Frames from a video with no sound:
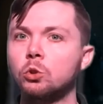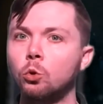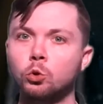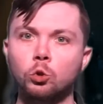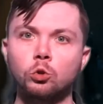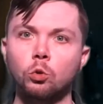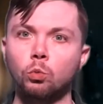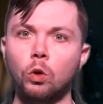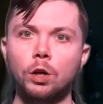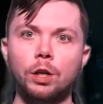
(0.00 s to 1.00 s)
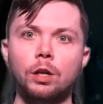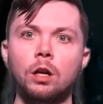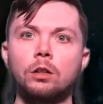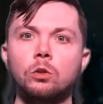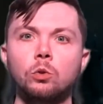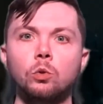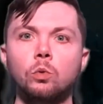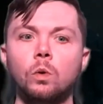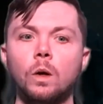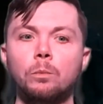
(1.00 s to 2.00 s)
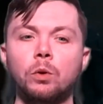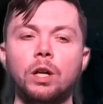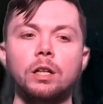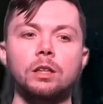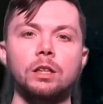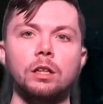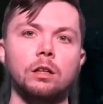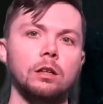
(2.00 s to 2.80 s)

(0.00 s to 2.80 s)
soldiers running to protect the